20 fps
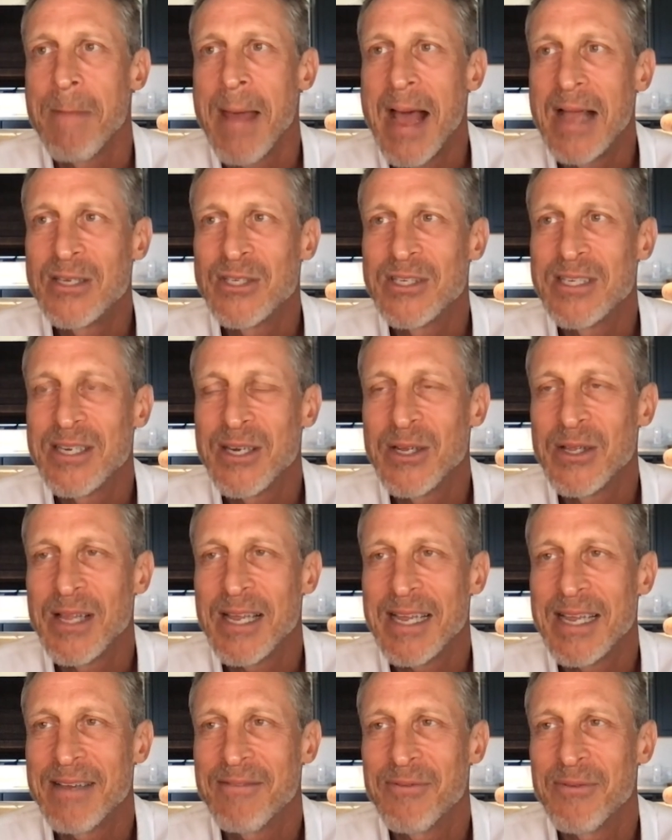imagine, you
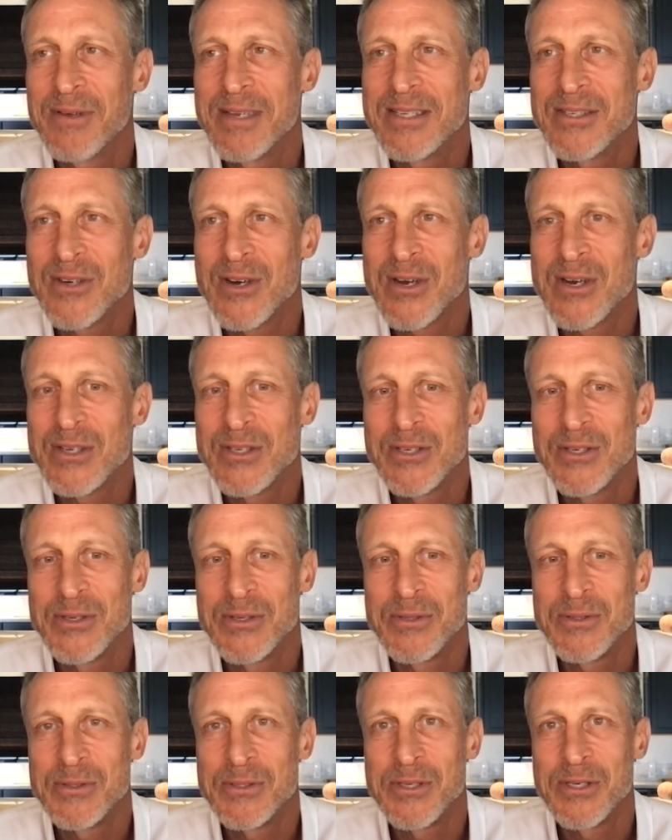know, like if we started
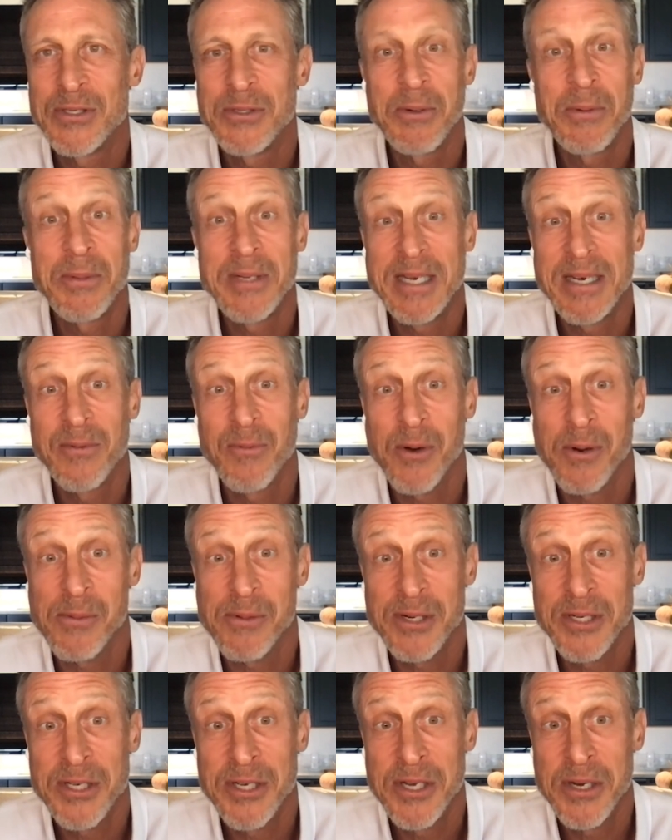to to do what we did in
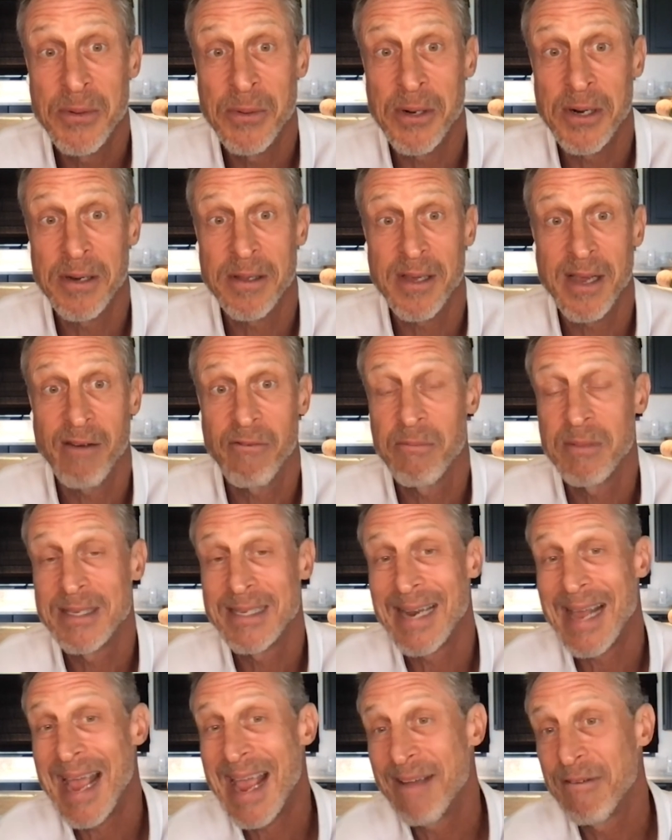World War II, where the
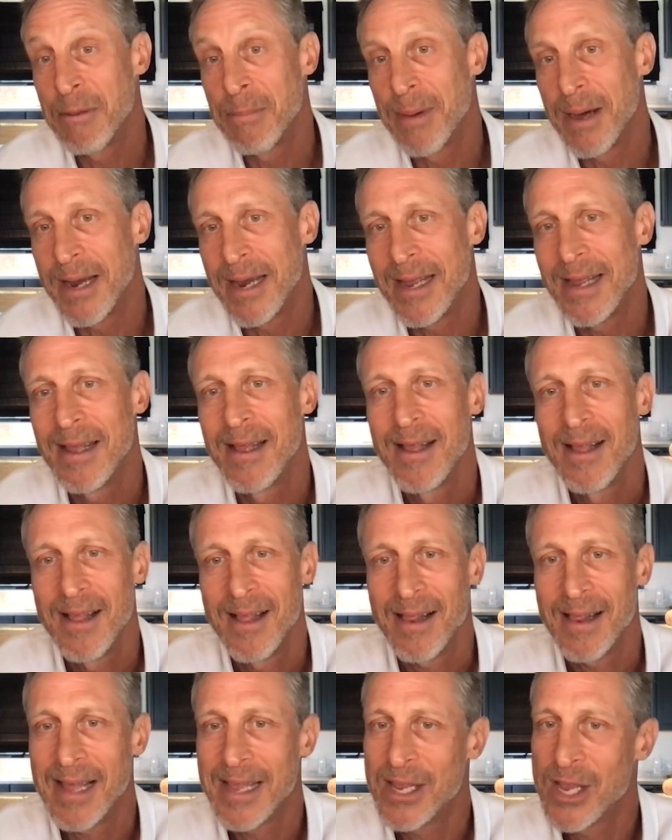government said, hey, everybody,
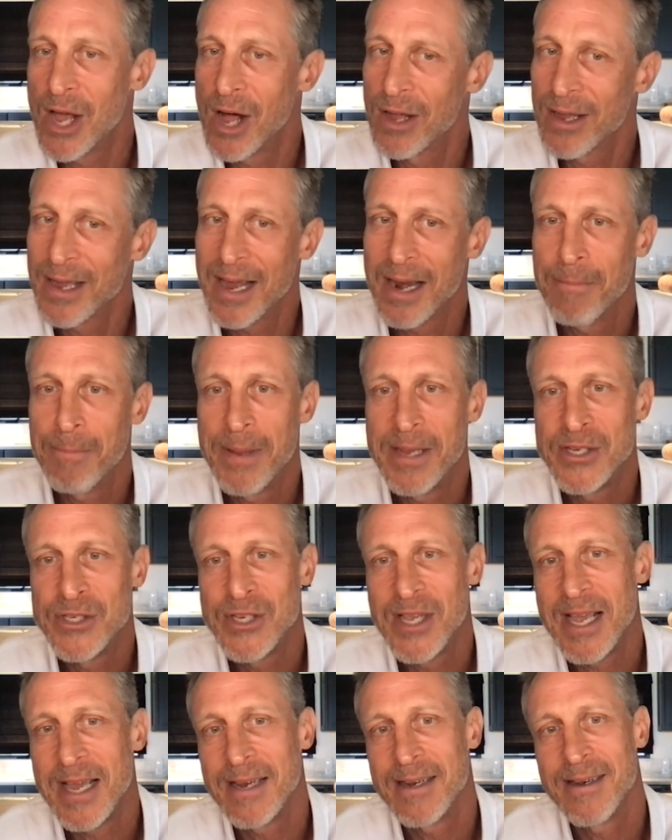like y'all got to
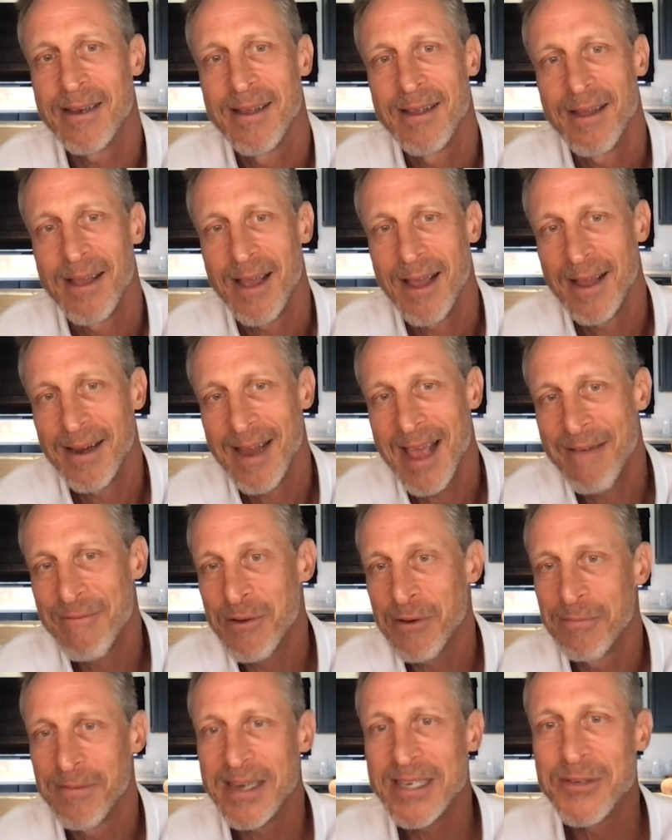pitch in and
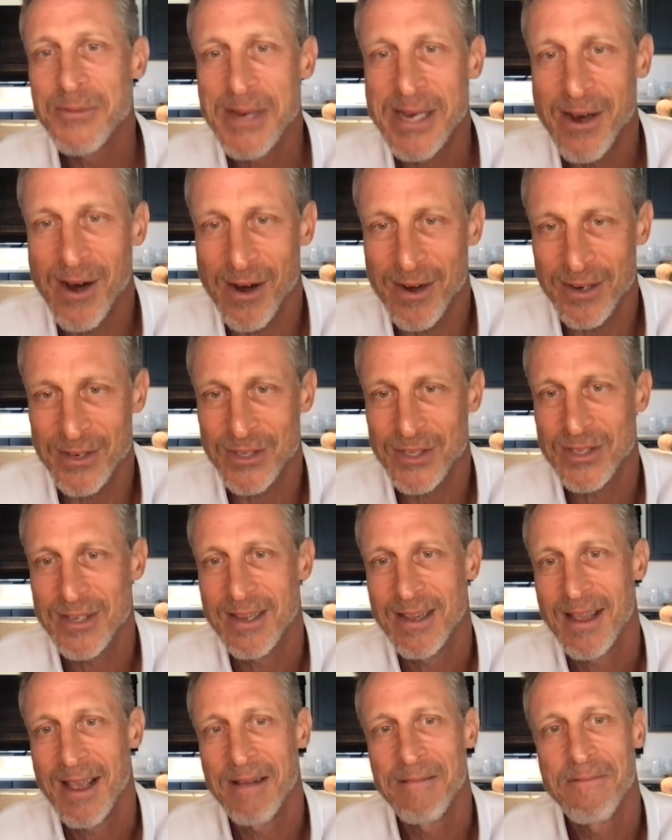have your victory
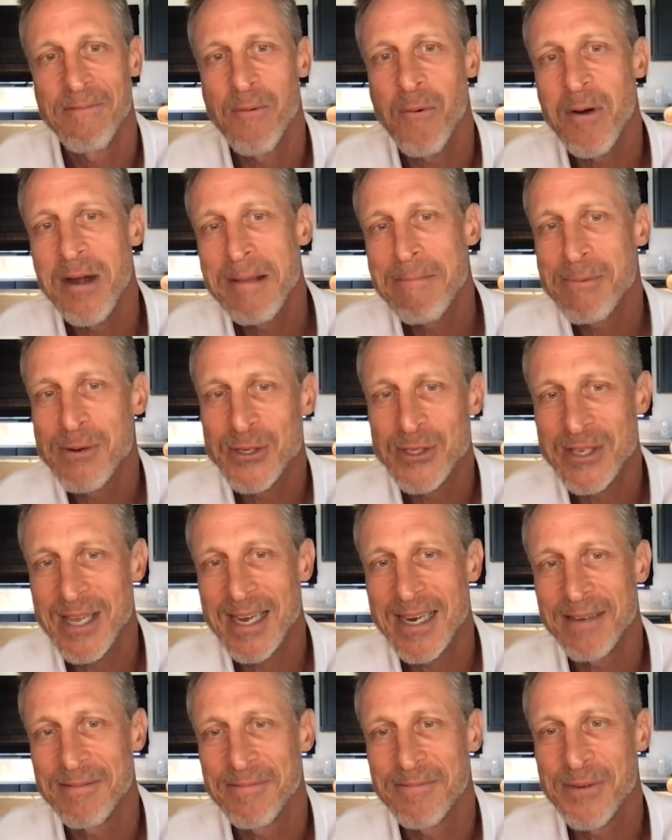gardens. And
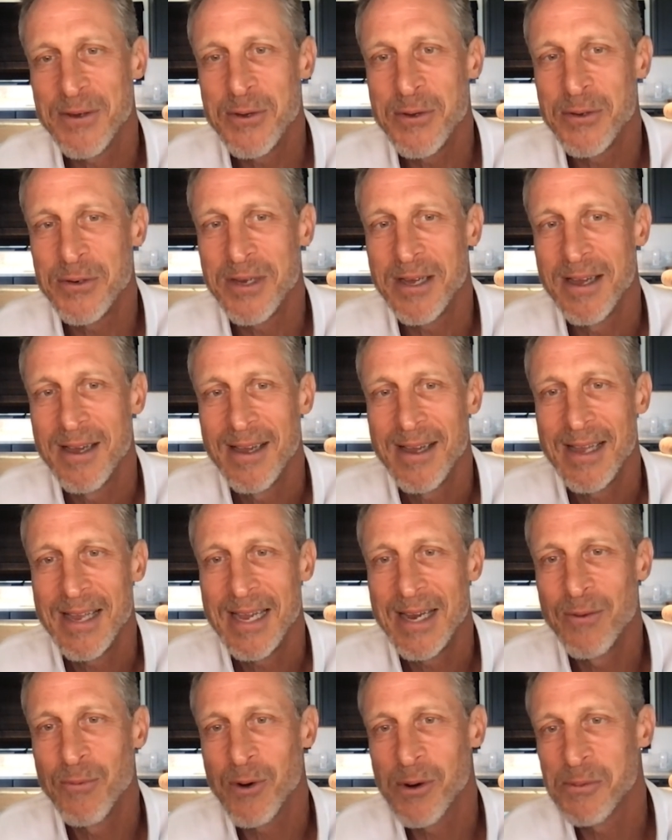40% of food
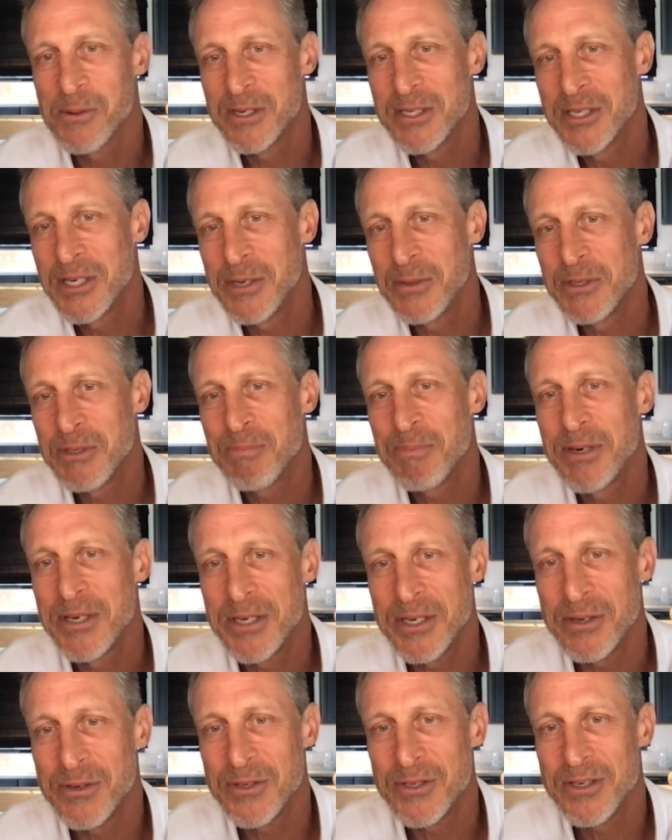in World War II was
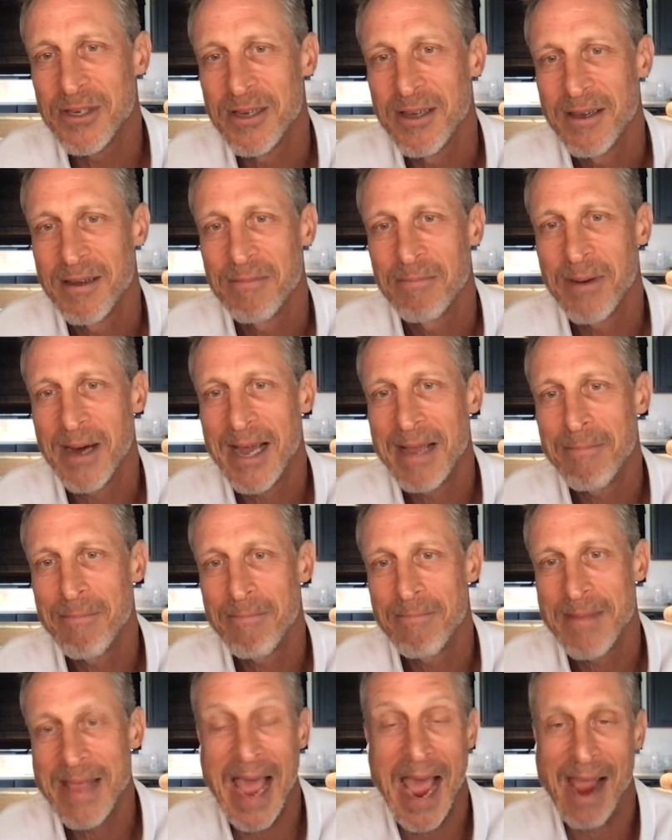produced
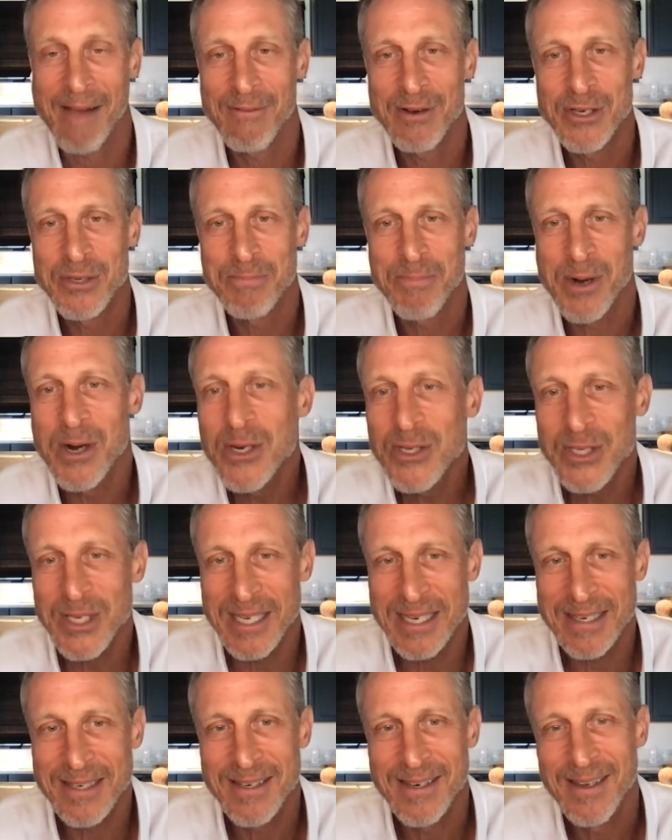by the average
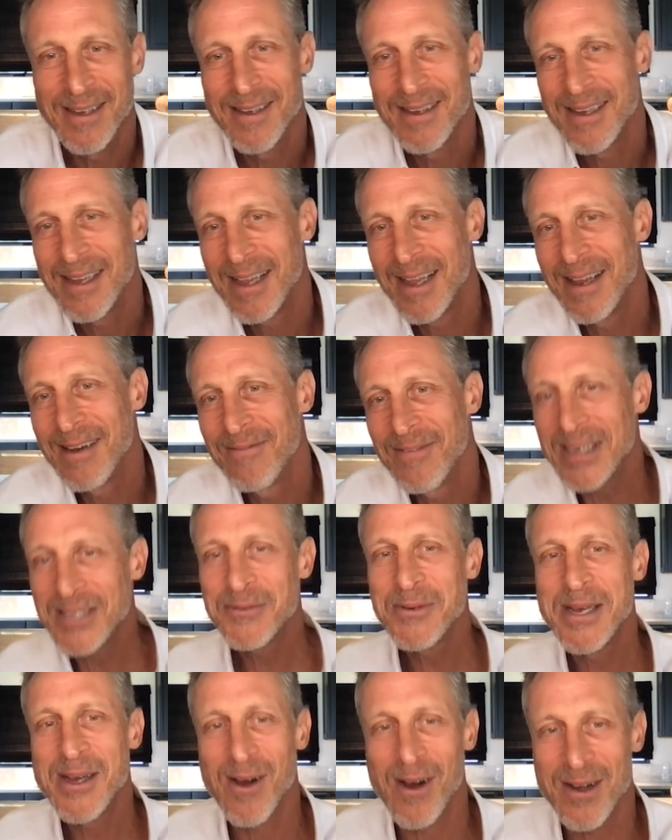person in
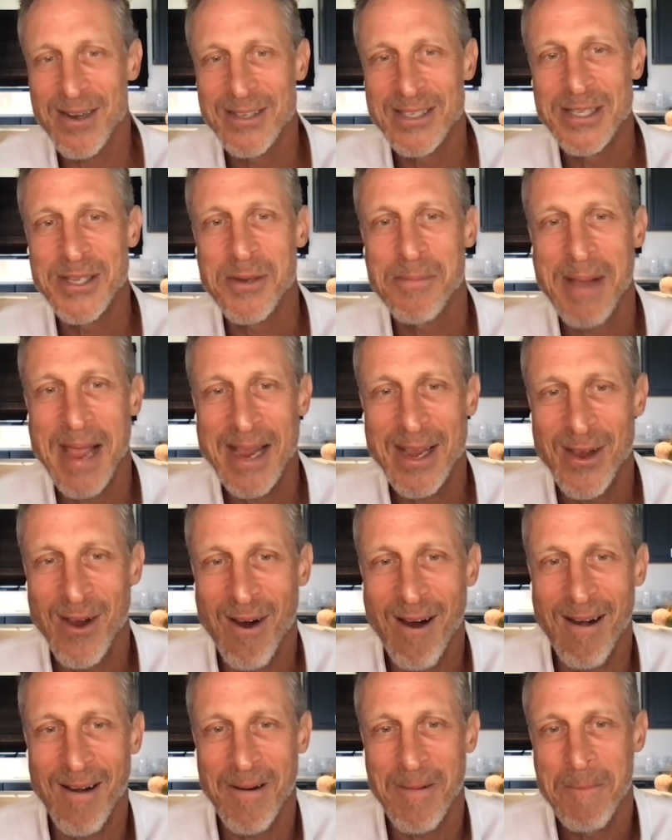victory gardens in their
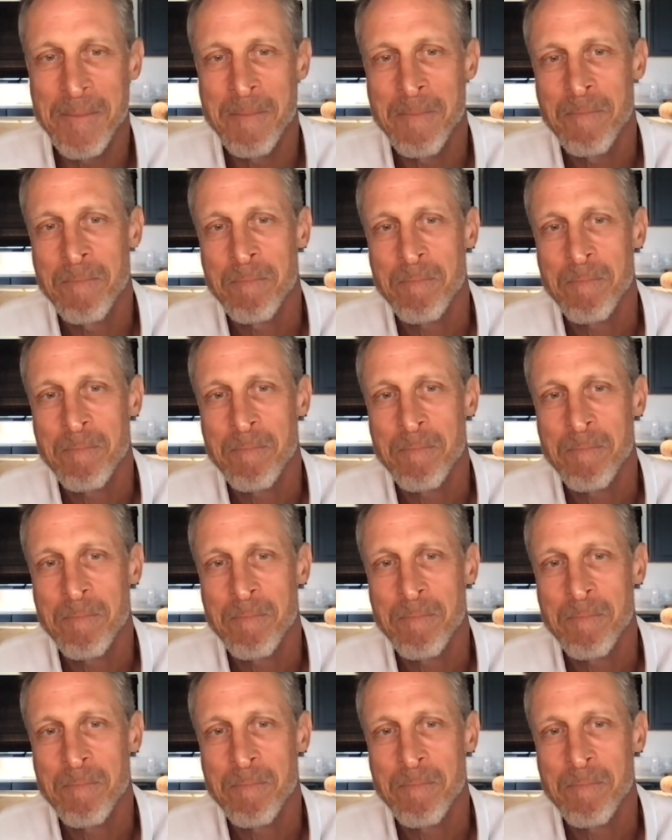backyard.